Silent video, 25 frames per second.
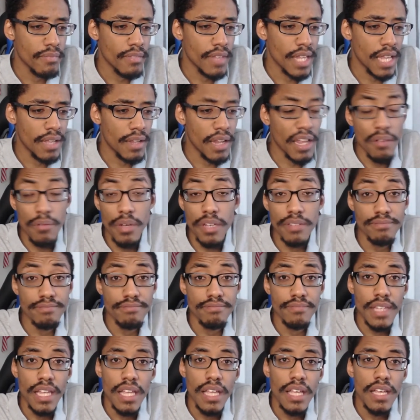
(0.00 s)
Anyway.
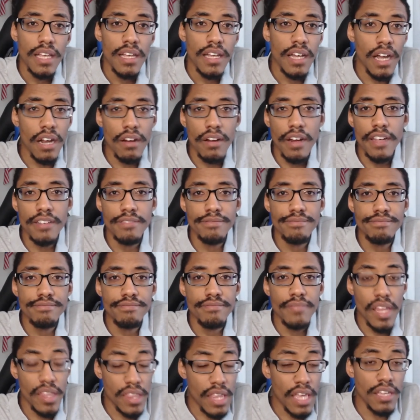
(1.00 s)
Alright.
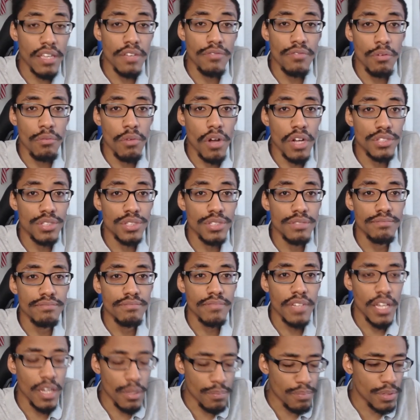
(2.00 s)
Thank you for watching.
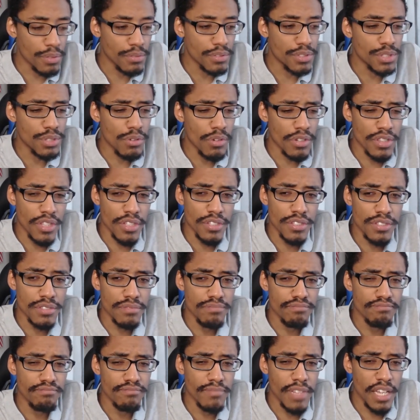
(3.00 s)
I hope you enjoyed this.
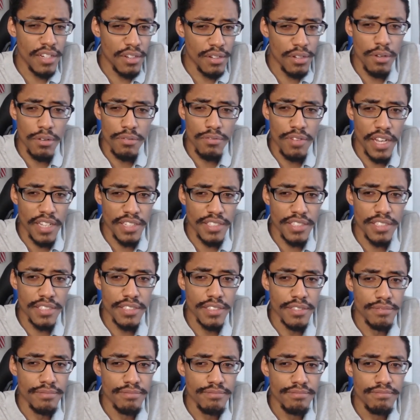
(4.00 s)
I don't know if I
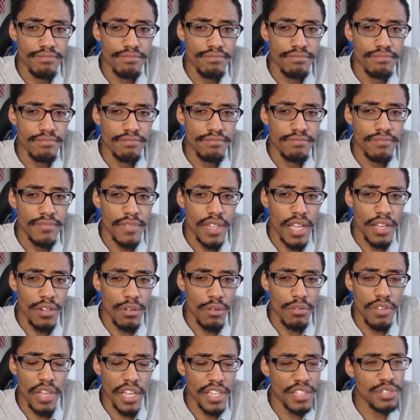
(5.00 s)
did. I
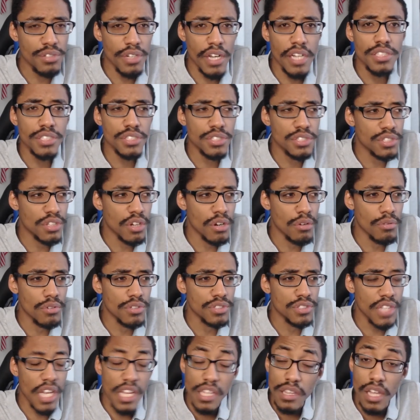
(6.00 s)
don't like trashing Star
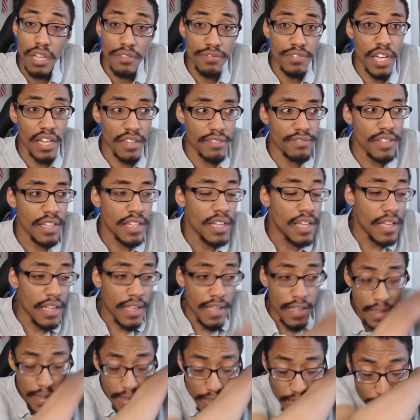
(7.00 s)
Wars.
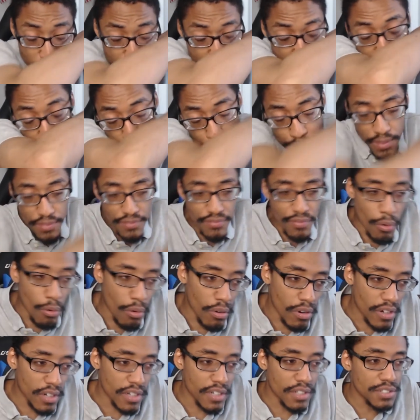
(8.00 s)
I've said
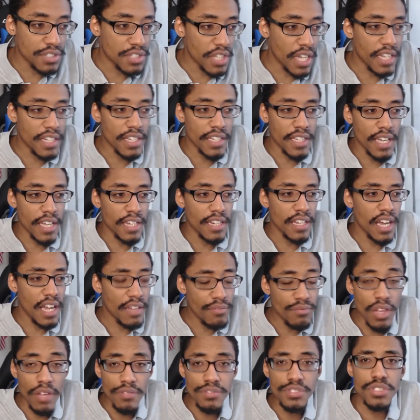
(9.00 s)
before, and I'll say it again,
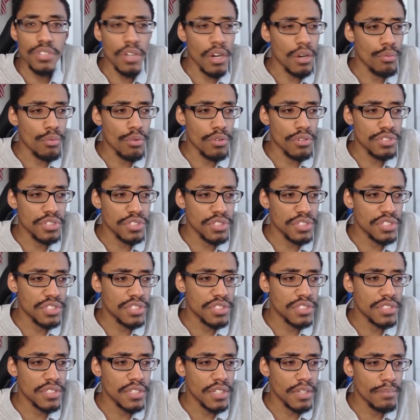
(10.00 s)
I've loved Star Wars
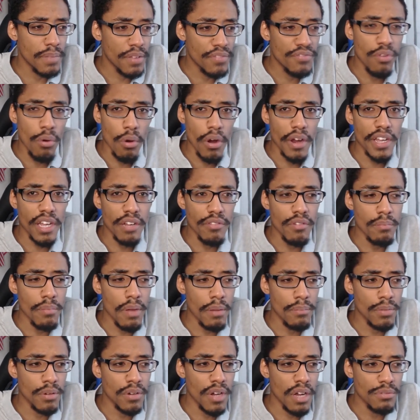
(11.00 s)
since before I can
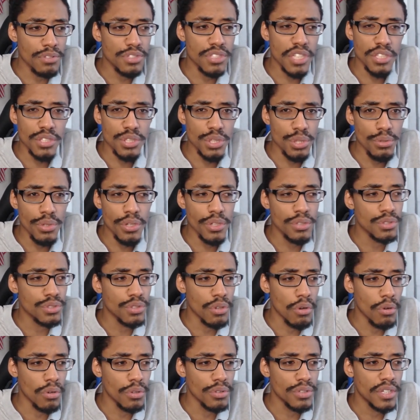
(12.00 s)
remember. I was like 2 years
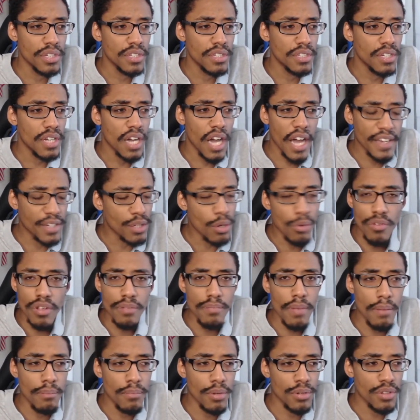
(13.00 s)
old. I don't
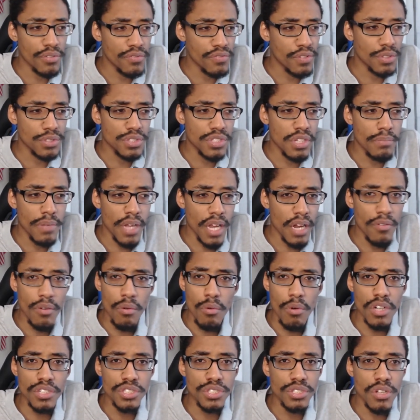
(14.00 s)
remember the first time I ever
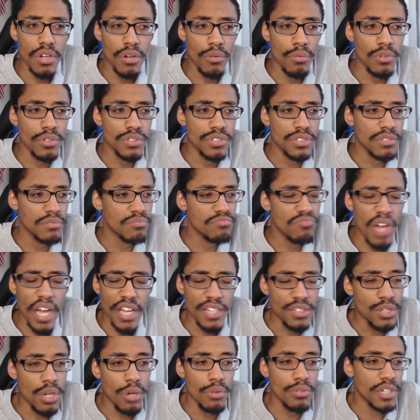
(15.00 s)
watched Star Wars.
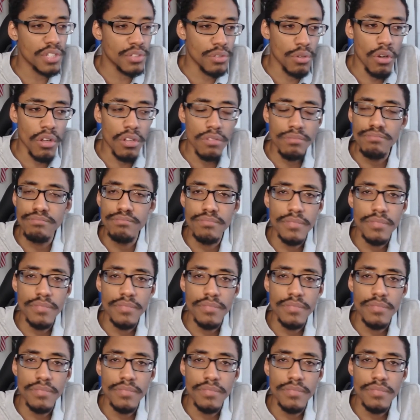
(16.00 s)
I don't at all.